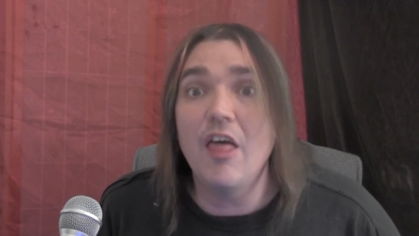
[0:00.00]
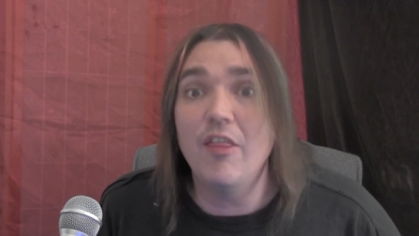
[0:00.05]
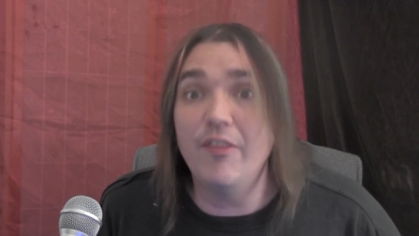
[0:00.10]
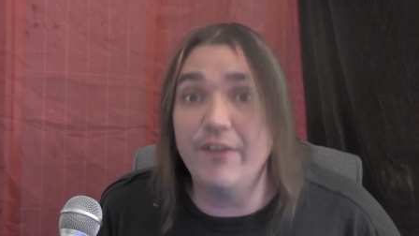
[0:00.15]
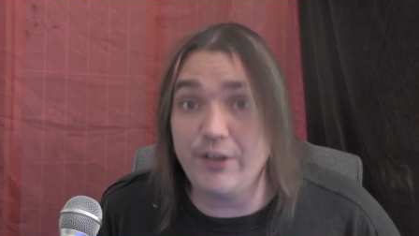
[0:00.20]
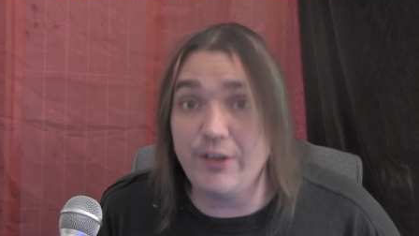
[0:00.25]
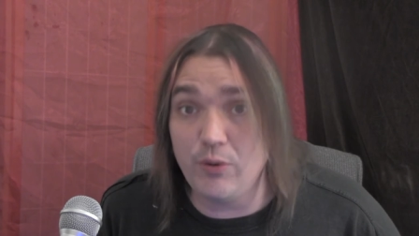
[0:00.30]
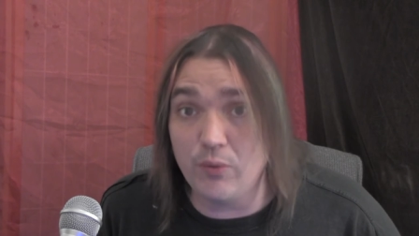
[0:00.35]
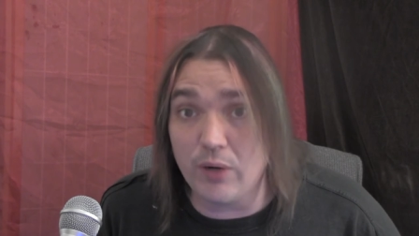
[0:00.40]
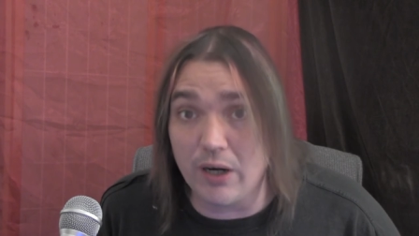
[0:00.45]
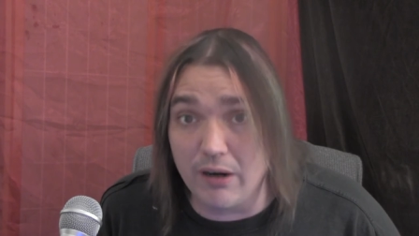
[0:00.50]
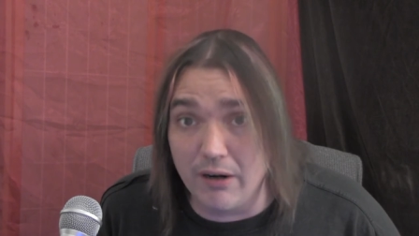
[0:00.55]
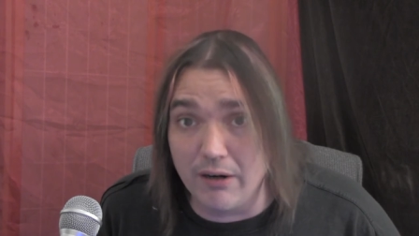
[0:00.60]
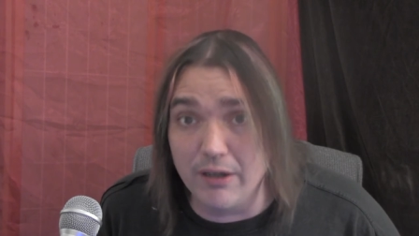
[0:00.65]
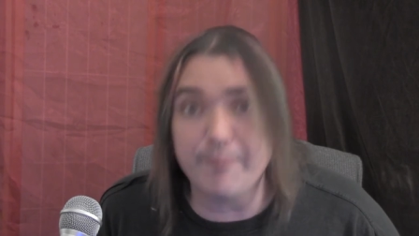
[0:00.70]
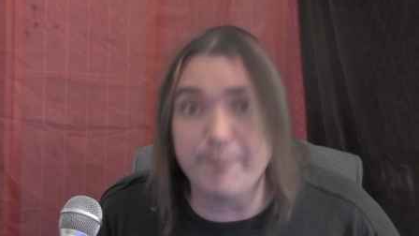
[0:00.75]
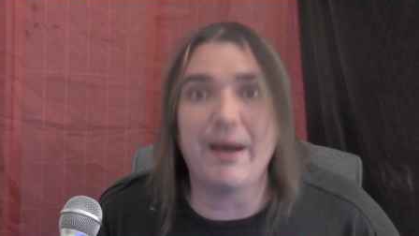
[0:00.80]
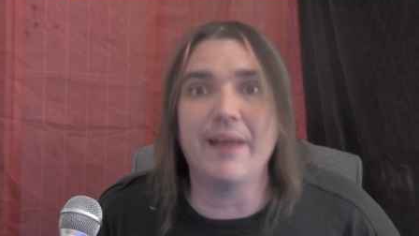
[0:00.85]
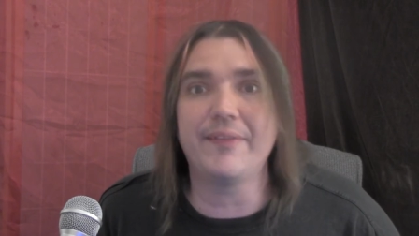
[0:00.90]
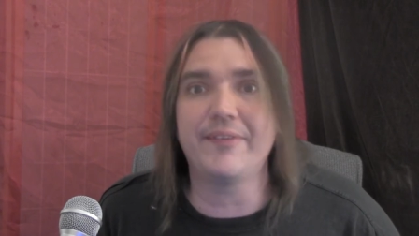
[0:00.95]
that you
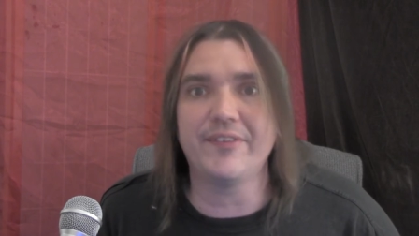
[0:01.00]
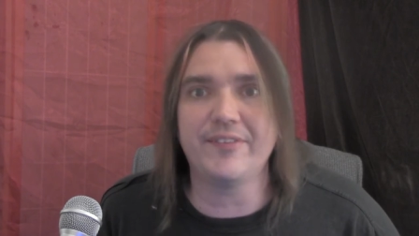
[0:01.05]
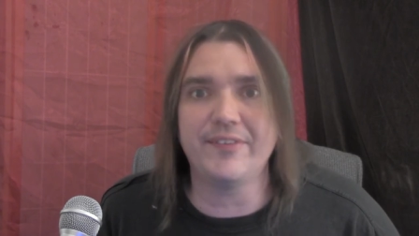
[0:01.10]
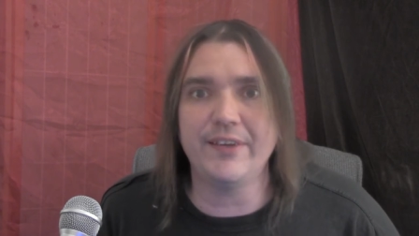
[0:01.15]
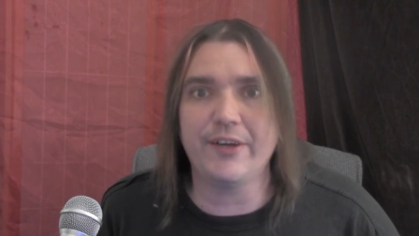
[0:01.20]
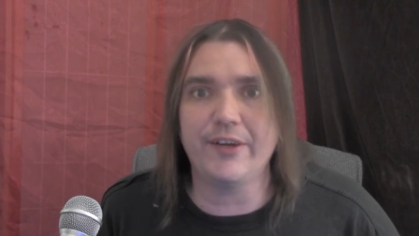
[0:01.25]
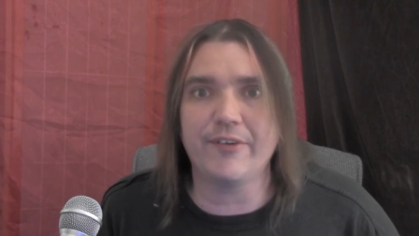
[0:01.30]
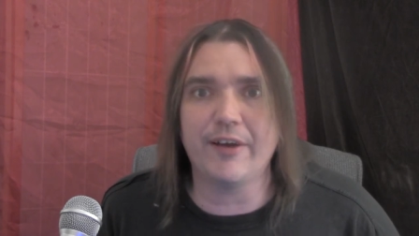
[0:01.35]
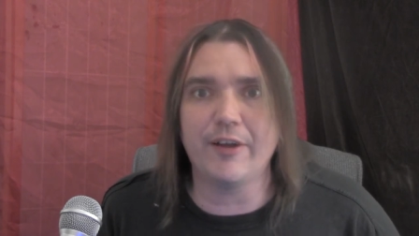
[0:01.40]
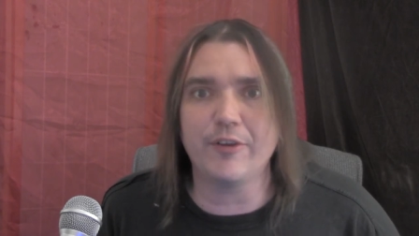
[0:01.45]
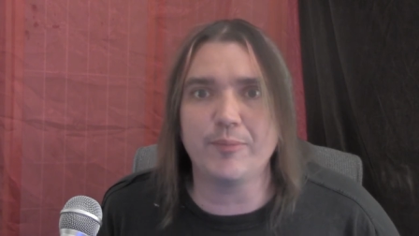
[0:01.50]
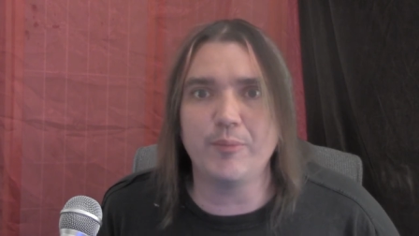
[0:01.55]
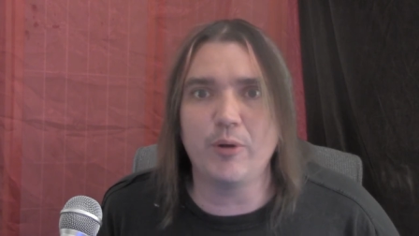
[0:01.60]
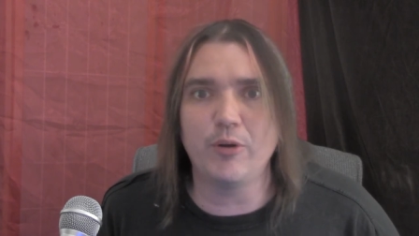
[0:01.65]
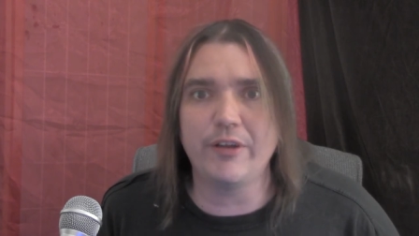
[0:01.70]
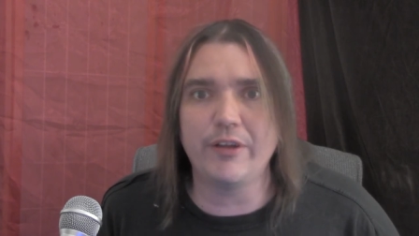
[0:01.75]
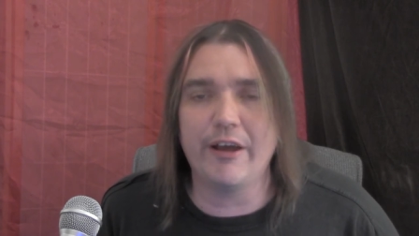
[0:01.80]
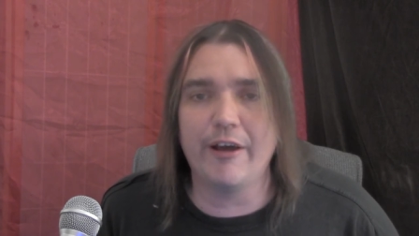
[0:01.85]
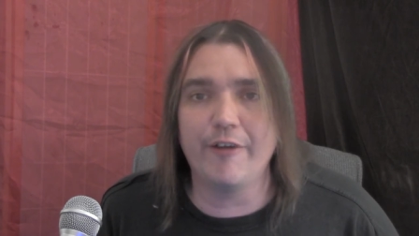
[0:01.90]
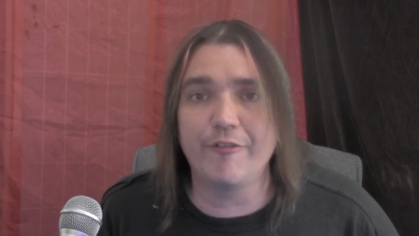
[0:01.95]
heard about the Seacrest
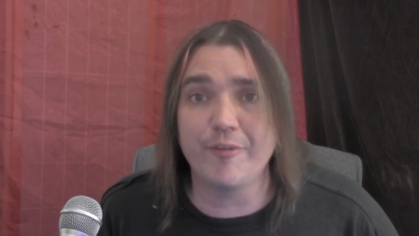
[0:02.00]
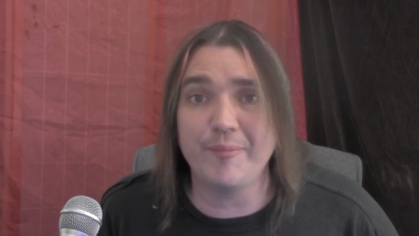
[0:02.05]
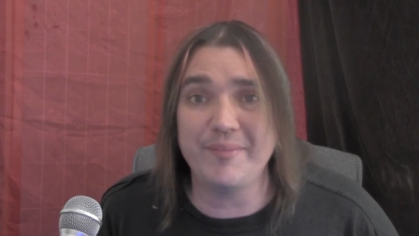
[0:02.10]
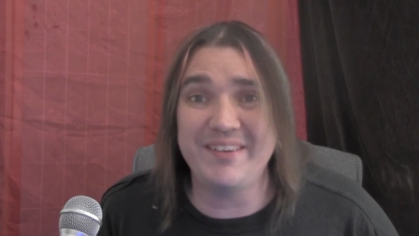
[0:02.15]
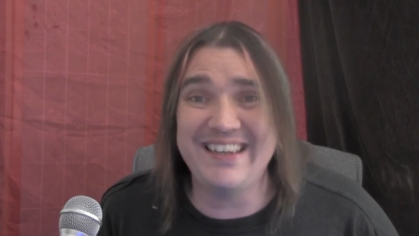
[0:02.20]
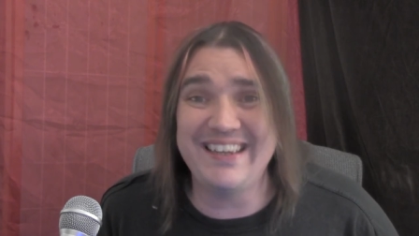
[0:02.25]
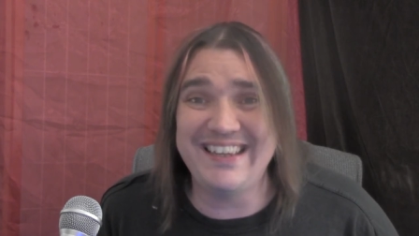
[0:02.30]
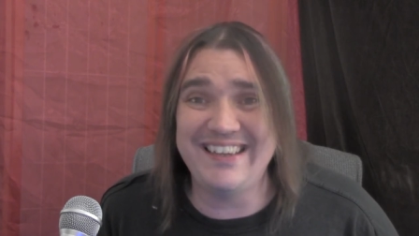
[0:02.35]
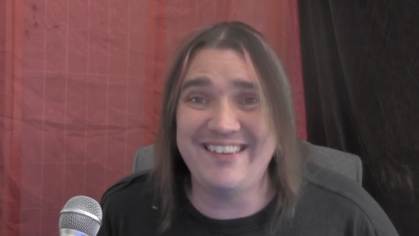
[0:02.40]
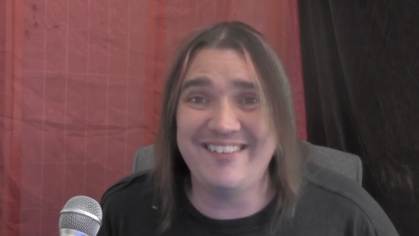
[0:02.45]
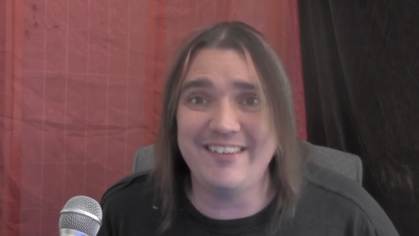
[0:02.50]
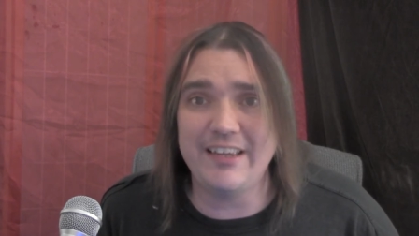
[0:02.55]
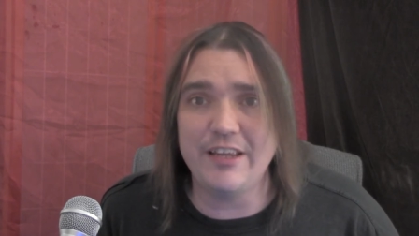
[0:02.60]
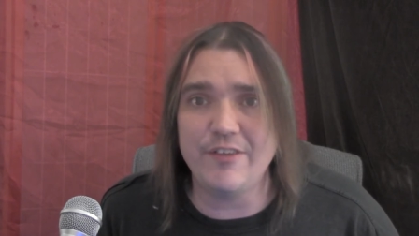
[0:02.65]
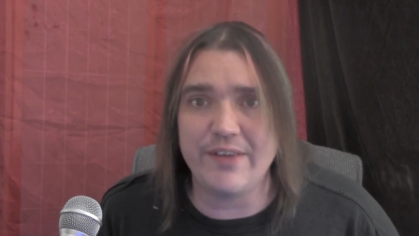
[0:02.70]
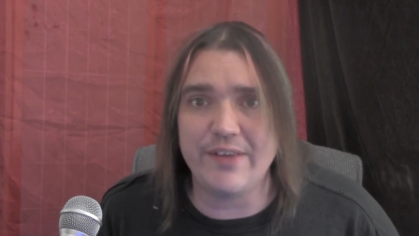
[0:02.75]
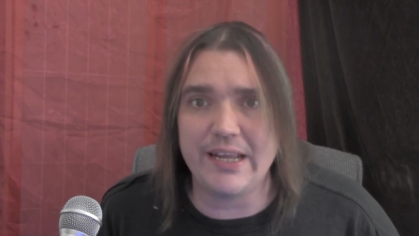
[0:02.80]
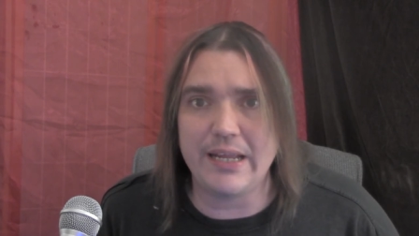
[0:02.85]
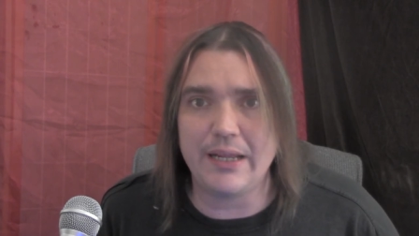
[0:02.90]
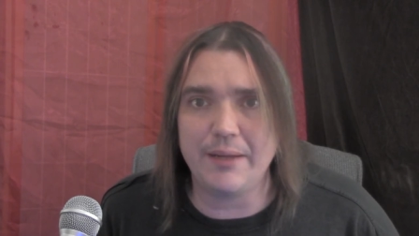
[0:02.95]
Motel from
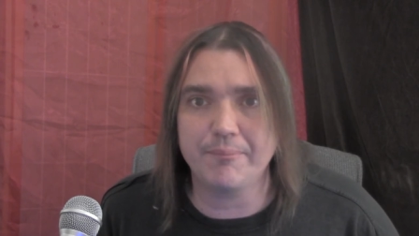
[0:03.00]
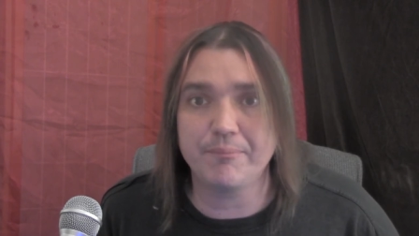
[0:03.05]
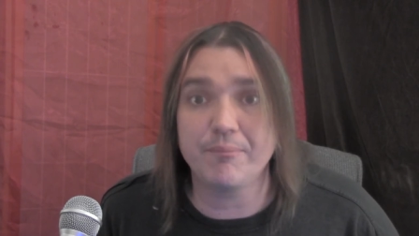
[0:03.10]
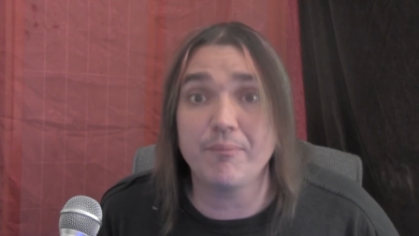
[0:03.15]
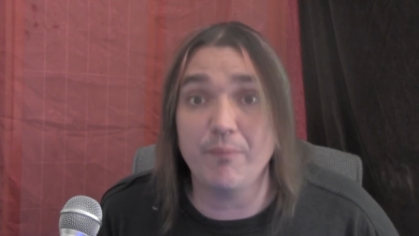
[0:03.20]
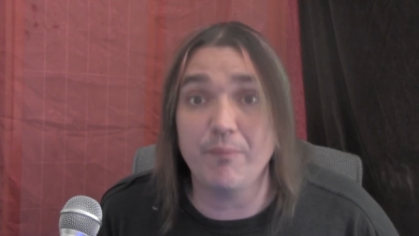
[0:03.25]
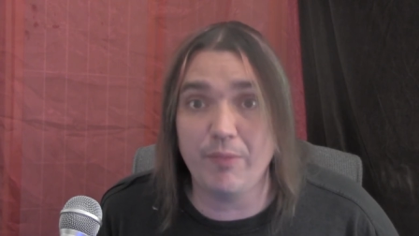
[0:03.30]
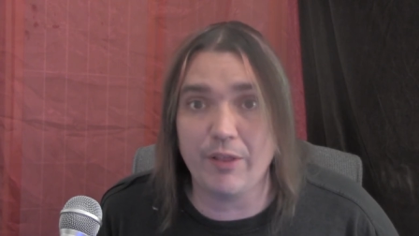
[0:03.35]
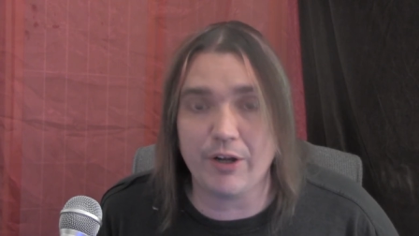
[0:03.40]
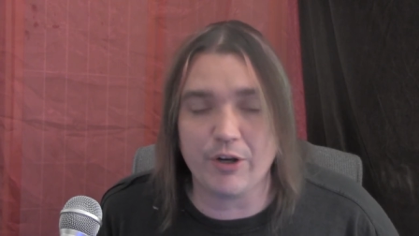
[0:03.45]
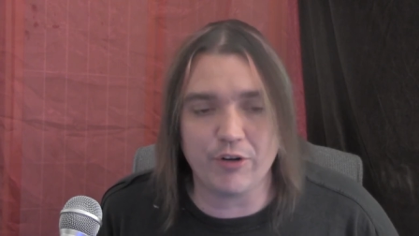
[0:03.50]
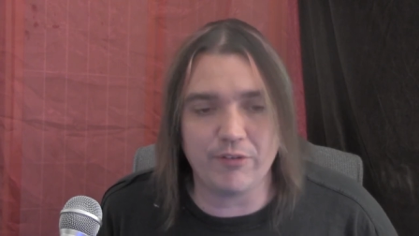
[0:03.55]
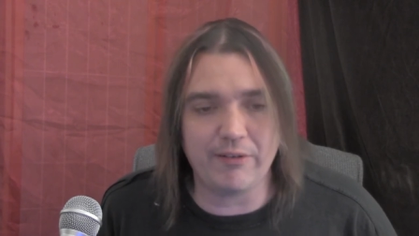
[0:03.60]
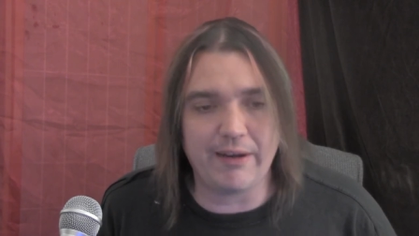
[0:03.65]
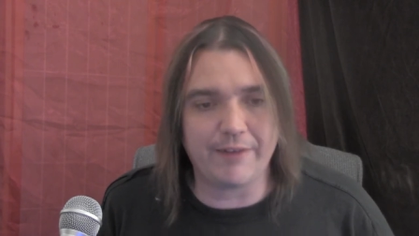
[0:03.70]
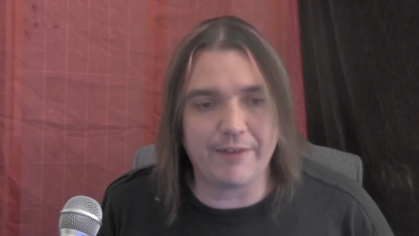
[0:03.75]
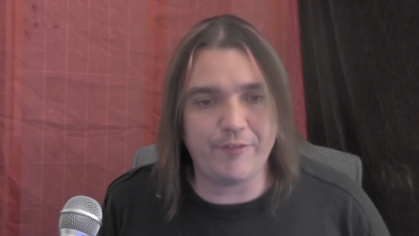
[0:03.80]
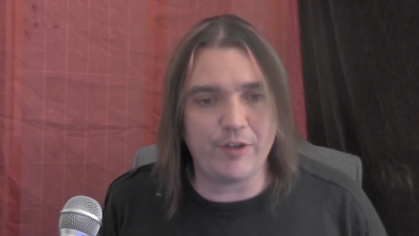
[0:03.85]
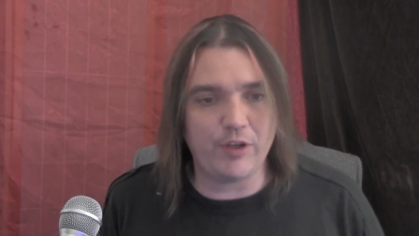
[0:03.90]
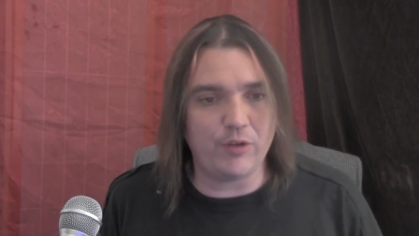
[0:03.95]
TCV, The
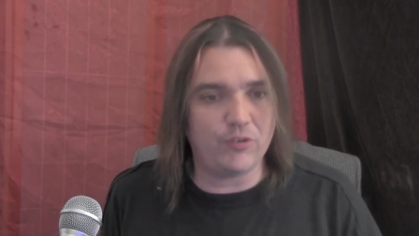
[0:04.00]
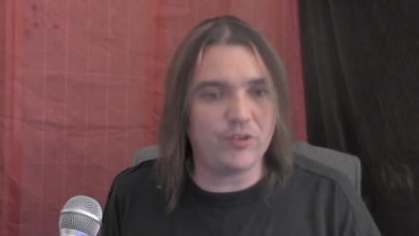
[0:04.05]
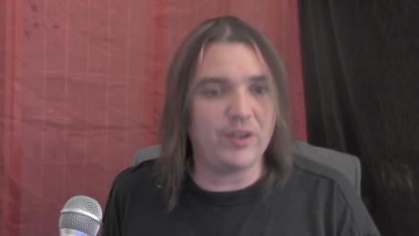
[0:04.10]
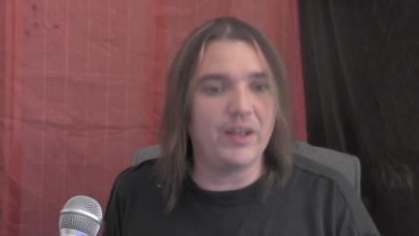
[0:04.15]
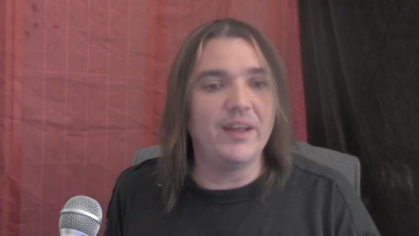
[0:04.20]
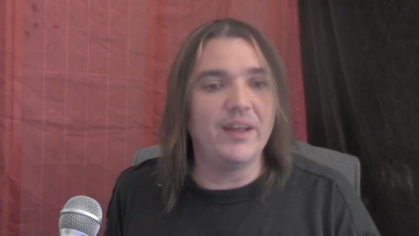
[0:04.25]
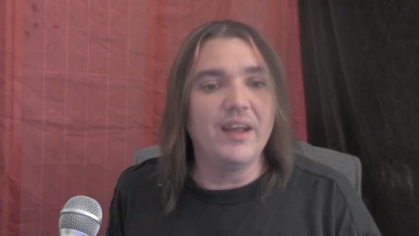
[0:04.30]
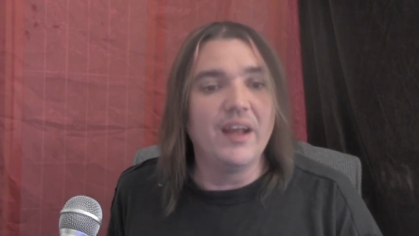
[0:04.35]
Correct Views.